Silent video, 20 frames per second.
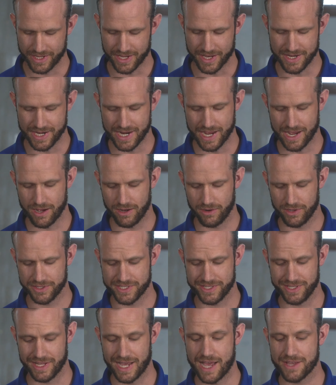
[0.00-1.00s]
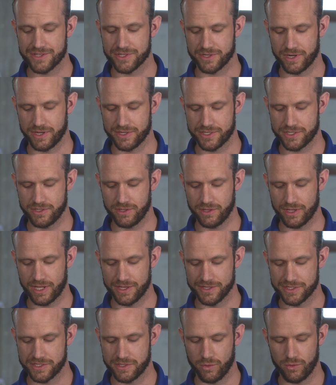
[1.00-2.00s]
And now it's Lazarus
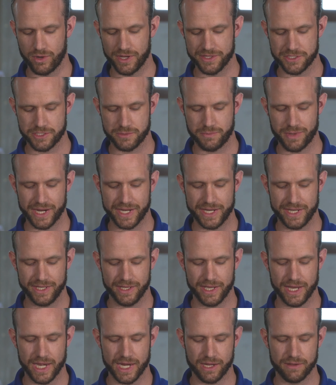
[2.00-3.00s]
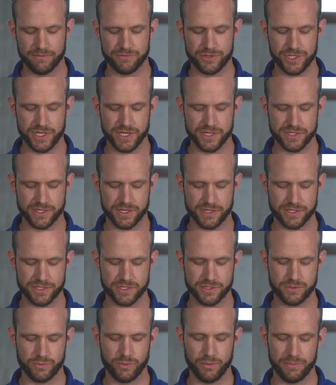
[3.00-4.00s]
as the one speculating if
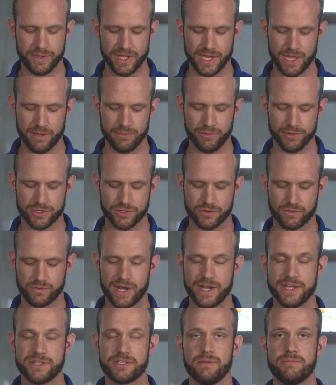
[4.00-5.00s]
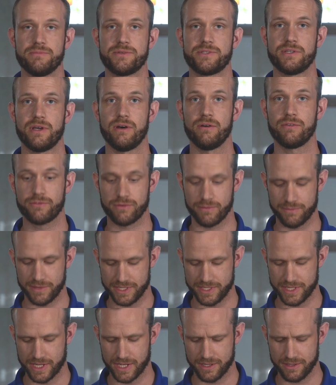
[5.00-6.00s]
Jesus will be able to raise himself from the
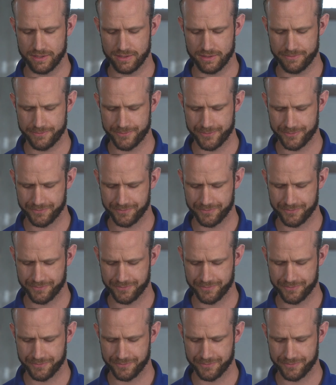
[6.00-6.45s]
dead.